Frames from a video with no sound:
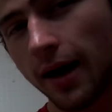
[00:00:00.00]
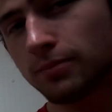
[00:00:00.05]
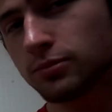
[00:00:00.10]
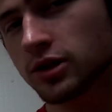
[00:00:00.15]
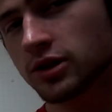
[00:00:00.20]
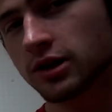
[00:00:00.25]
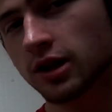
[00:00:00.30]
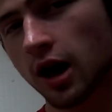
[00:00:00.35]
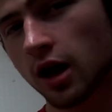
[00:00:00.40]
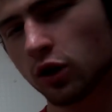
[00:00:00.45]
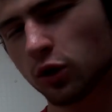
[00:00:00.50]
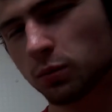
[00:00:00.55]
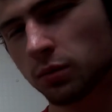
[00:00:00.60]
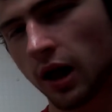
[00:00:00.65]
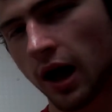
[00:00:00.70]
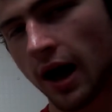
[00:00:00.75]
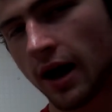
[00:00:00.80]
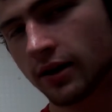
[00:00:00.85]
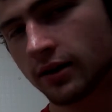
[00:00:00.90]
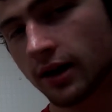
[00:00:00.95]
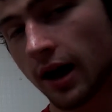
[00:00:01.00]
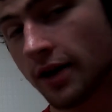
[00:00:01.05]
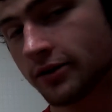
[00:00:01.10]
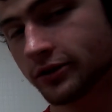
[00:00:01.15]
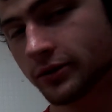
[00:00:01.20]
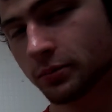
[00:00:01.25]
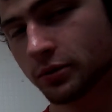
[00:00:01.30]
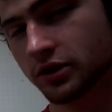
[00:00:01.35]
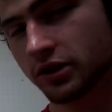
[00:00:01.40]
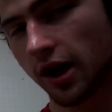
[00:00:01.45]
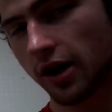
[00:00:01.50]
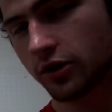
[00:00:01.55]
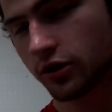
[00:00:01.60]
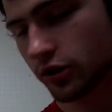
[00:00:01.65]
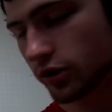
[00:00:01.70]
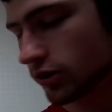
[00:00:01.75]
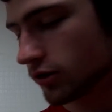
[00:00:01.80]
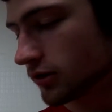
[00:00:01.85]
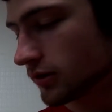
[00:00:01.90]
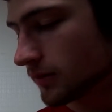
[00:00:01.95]
I'm just colorblind as a
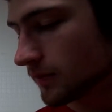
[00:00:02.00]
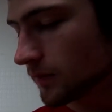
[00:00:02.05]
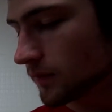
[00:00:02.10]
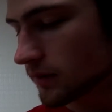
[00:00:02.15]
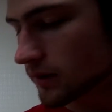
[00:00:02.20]
presenter.